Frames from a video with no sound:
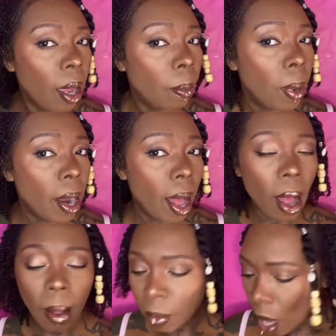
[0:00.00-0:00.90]
But
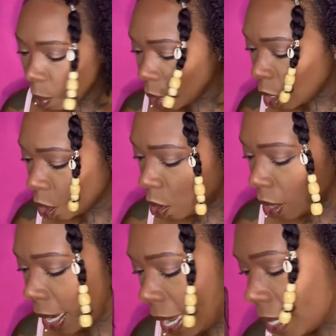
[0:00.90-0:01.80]
I'm gonna go ahead